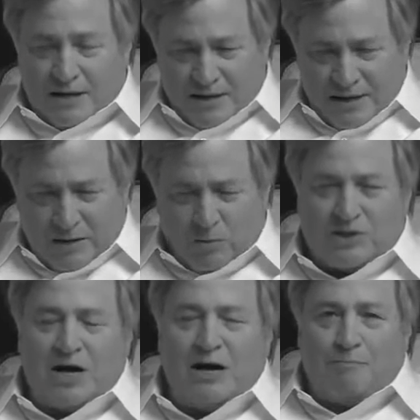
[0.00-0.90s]
I think he
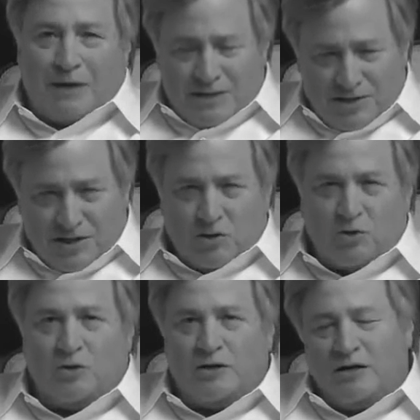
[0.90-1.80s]
was competent
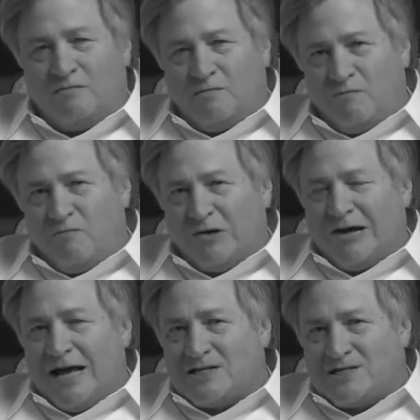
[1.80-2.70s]
and good and
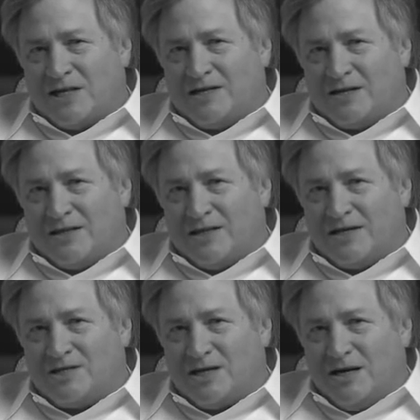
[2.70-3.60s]
very excellent on
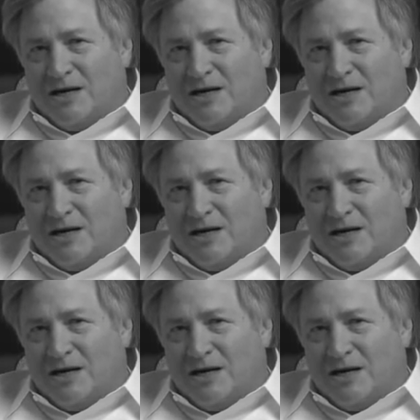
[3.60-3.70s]
this.